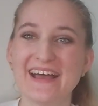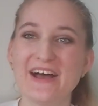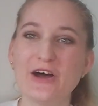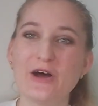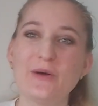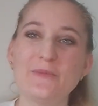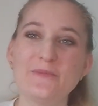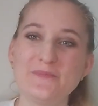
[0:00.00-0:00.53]

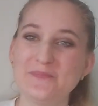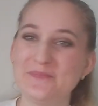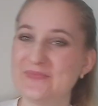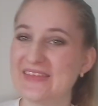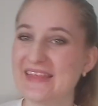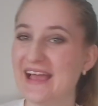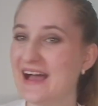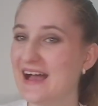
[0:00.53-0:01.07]
Um,
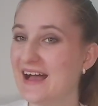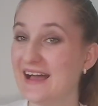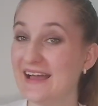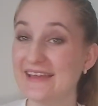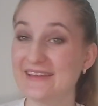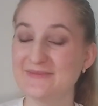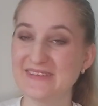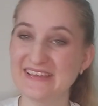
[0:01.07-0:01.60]

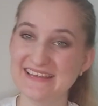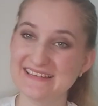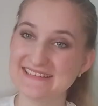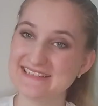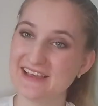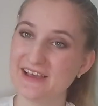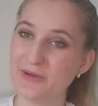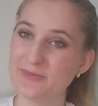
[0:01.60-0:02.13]
I'm here
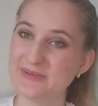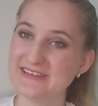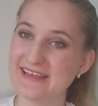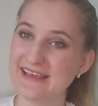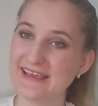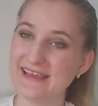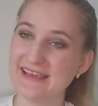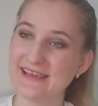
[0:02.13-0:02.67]
to
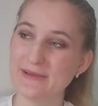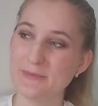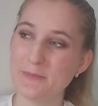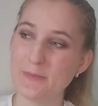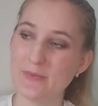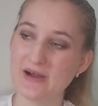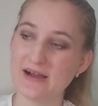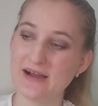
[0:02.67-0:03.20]
update
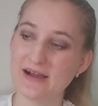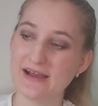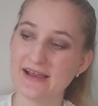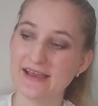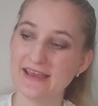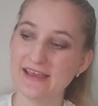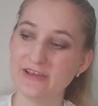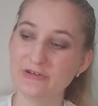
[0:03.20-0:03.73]

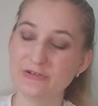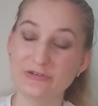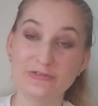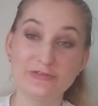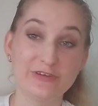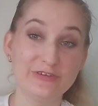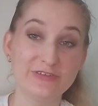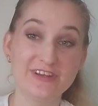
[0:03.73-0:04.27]
my
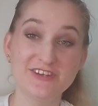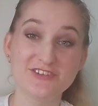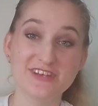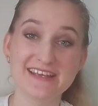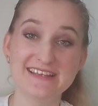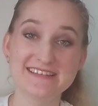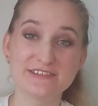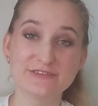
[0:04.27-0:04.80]
50
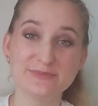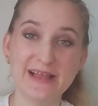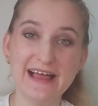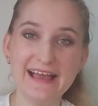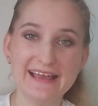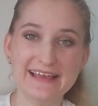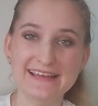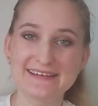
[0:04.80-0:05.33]
Shades of
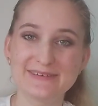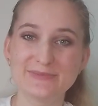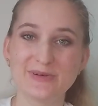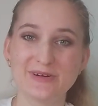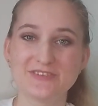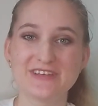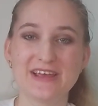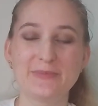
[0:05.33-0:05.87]
Black
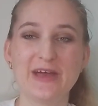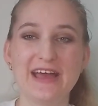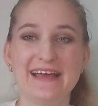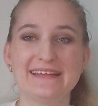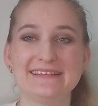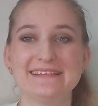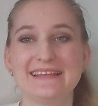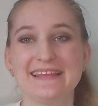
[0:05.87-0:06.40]
project
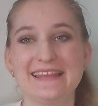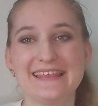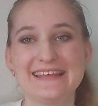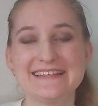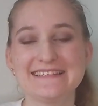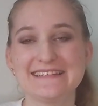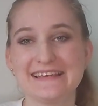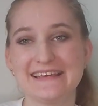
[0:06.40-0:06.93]
pan.
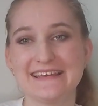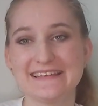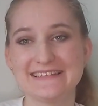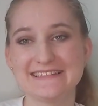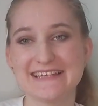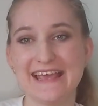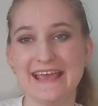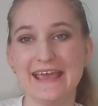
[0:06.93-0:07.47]
This
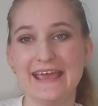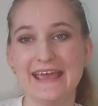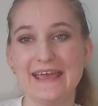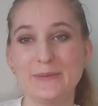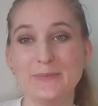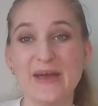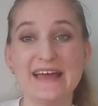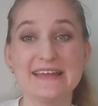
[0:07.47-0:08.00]
is
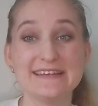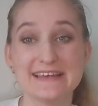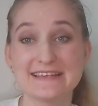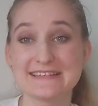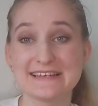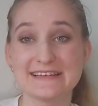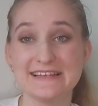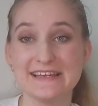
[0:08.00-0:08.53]
a
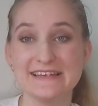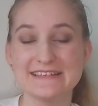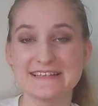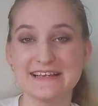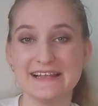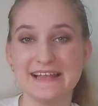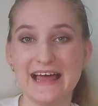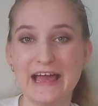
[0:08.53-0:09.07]
Pantastic
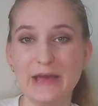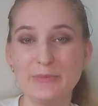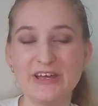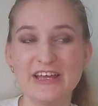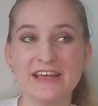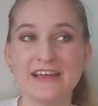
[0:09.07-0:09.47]
Ladies collab.